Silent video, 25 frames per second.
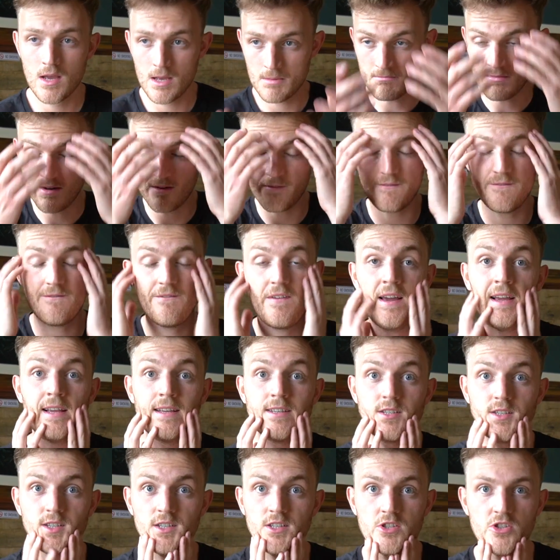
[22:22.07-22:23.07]
my
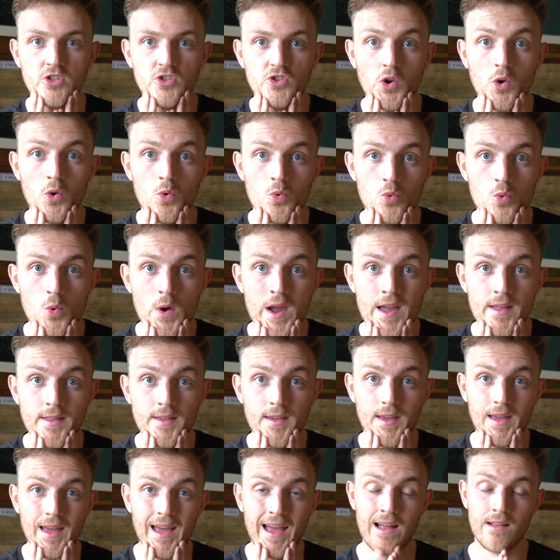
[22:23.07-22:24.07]
face is so red,
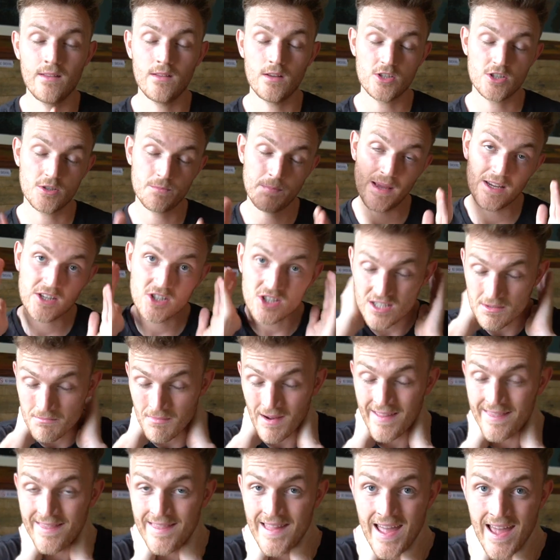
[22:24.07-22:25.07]
and especially
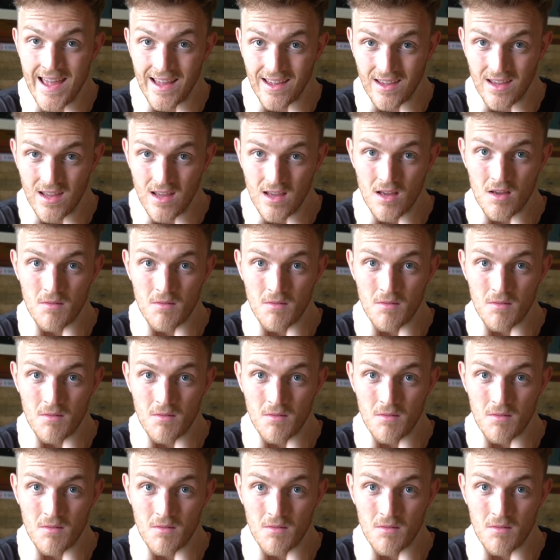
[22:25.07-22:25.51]
my neck,